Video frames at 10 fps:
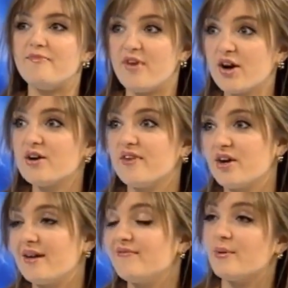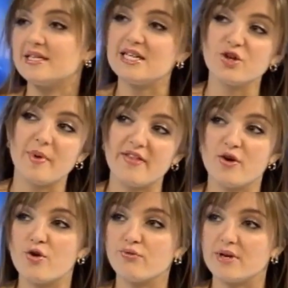very, very influenced either by their
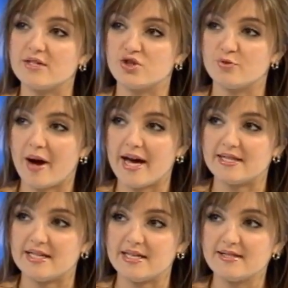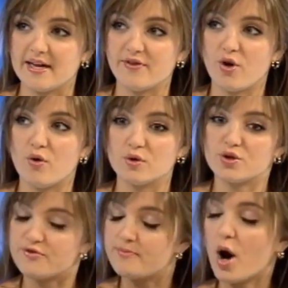own research biases and their own
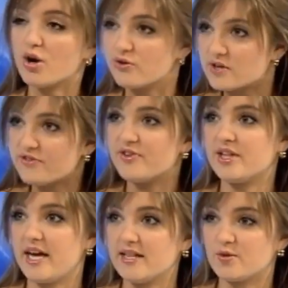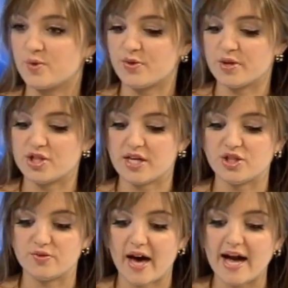sort of partners and affiliates with which yep. they do
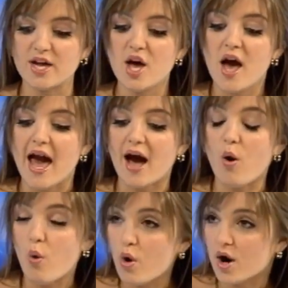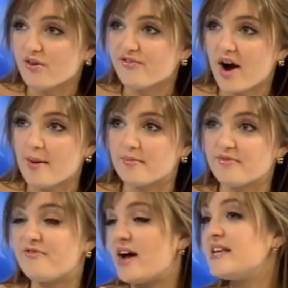that, or from
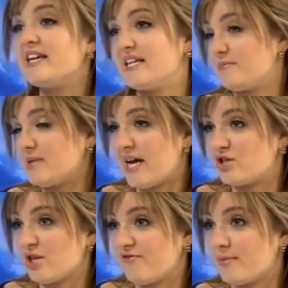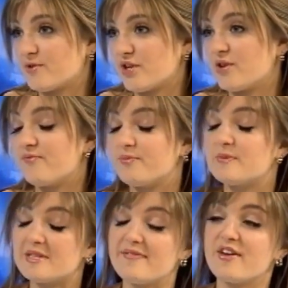funding potentially from
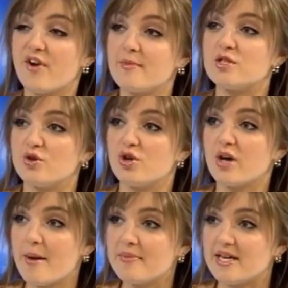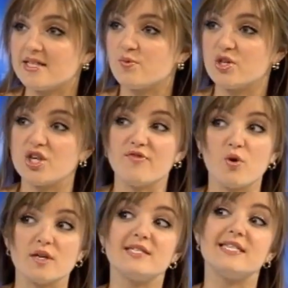specific pharmaceutical companies, mm-hmm. which of mm.
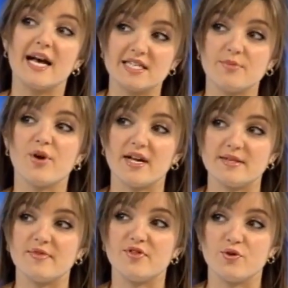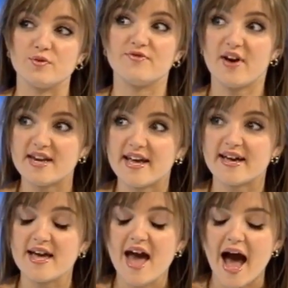course does comprise some of the WHO's funding
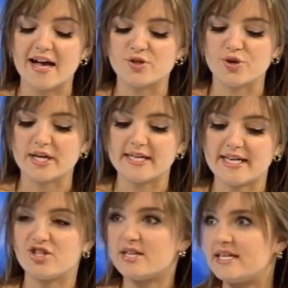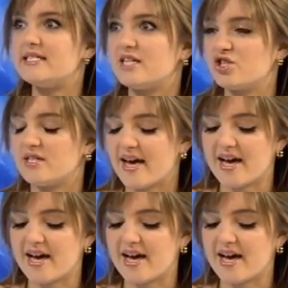as an organization, in addition to that